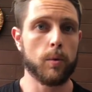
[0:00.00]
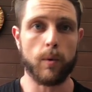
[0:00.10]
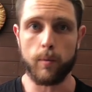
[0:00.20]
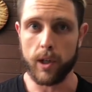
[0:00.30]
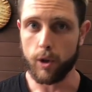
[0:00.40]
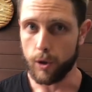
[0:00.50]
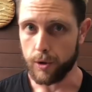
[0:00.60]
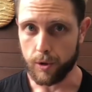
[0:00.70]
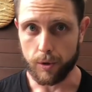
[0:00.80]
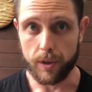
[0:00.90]
When we go
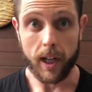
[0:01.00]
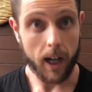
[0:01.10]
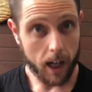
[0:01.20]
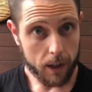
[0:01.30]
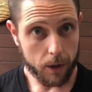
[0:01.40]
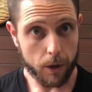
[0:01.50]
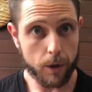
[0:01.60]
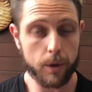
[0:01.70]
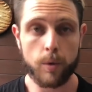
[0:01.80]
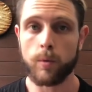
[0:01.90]
to do
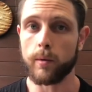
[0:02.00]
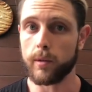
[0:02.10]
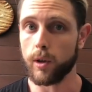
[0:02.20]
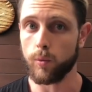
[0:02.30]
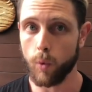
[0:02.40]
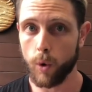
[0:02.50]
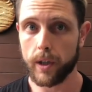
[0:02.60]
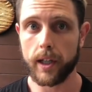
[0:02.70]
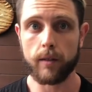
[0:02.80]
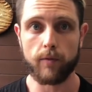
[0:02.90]
cardio, when we go
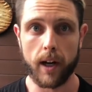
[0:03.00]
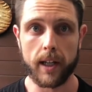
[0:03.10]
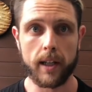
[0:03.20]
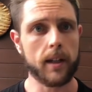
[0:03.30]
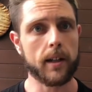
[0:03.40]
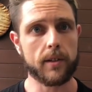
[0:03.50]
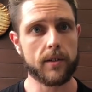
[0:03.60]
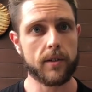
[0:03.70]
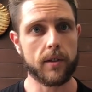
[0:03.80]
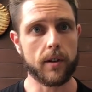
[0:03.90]
walking, running,
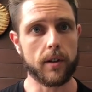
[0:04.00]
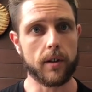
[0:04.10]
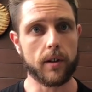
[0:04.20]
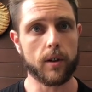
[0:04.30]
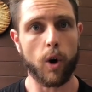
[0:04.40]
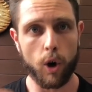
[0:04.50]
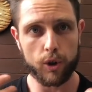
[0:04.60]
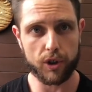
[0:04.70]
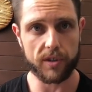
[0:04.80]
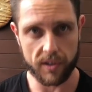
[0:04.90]
it's the
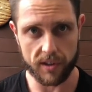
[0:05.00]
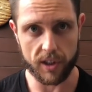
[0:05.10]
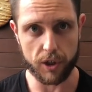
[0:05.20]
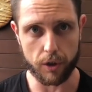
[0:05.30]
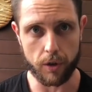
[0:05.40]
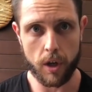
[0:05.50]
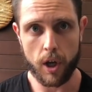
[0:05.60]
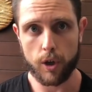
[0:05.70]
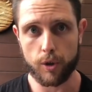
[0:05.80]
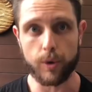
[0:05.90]
conscious decision
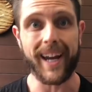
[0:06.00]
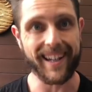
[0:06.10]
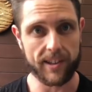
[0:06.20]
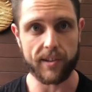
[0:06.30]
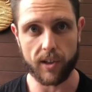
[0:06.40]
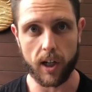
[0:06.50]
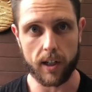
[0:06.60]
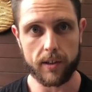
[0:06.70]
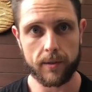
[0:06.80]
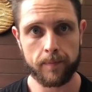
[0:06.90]
to
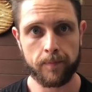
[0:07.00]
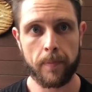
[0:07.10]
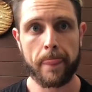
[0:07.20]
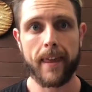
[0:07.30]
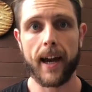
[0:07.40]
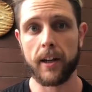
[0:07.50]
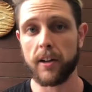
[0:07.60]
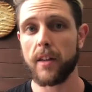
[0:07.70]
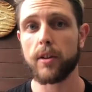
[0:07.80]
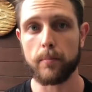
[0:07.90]
exercise. And
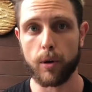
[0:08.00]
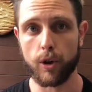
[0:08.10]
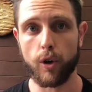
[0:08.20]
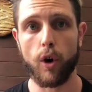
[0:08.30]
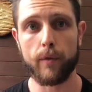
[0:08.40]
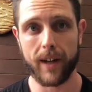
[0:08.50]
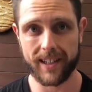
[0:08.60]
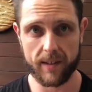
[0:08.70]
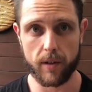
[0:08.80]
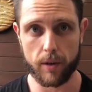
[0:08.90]
another component of
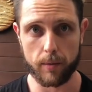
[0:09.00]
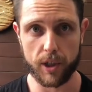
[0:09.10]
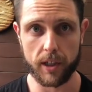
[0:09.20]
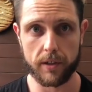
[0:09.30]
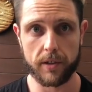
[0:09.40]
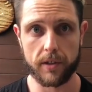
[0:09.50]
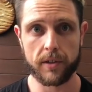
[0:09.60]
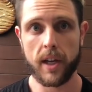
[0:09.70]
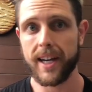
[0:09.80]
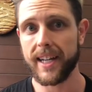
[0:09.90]
activity
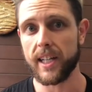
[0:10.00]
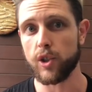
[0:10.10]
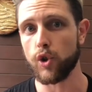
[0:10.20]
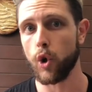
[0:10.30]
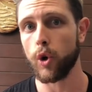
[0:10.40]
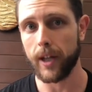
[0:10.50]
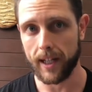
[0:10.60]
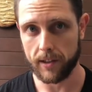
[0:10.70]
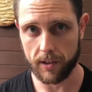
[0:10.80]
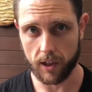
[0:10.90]
thermogenesis is
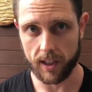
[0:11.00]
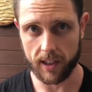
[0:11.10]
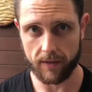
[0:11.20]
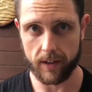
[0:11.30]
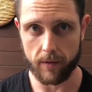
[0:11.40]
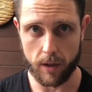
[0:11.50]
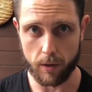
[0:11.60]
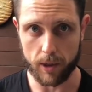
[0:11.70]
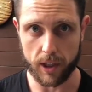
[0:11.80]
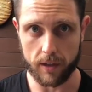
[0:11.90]
non-exercise activity
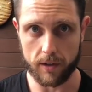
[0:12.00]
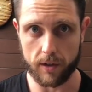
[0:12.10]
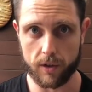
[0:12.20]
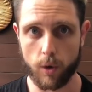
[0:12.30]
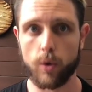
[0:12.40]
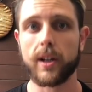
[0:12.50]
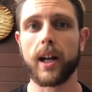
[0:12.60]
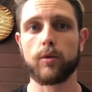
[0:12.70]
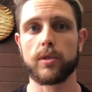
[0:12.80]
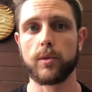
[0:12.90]
thermogenesis. So all the
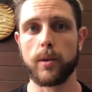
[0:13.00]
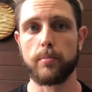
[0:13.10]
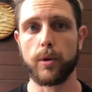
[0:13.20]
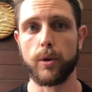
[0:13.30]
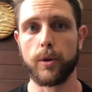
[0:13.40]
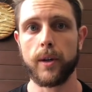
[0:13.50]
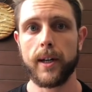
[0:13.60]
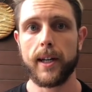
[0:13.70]
calories that we burn